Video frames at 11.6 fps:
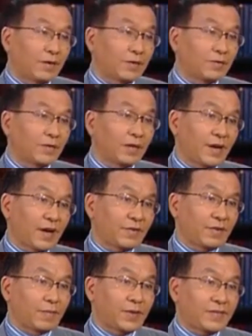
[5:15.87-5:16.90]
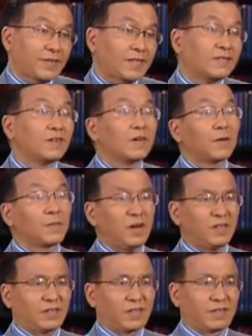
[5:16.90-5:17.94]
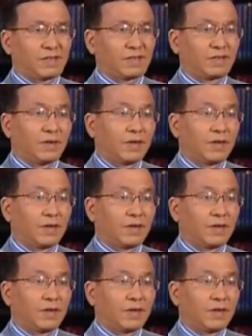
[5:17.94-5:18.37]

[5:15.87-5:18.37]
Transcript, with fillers: and deceit and falsehood.